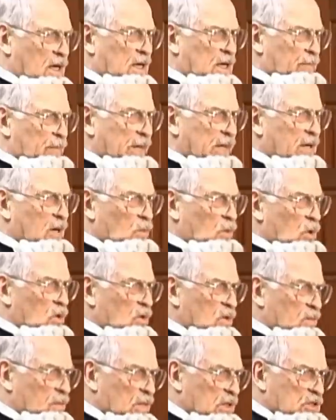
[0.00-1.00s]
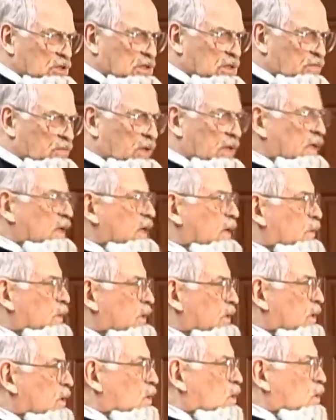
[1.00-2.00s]
company ruled most of India
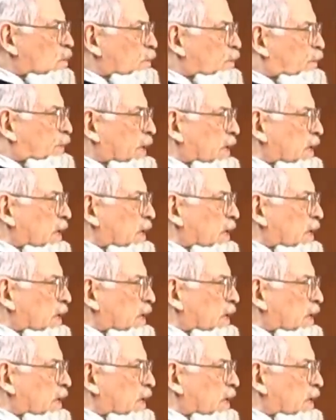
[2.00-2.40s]
with their own